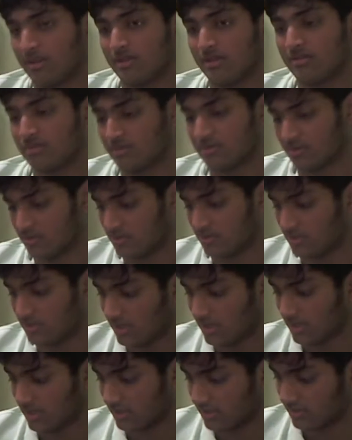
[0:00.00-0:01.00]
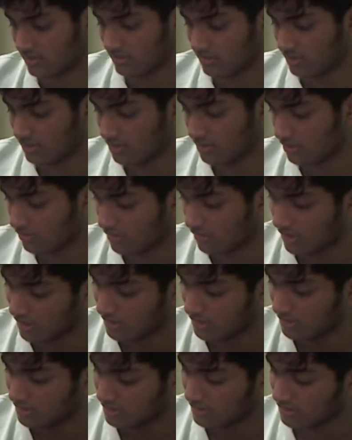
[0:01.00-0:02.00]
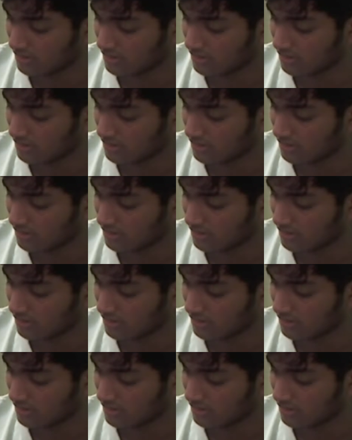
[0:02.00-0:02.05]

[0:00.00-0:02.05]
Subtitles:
you like you're on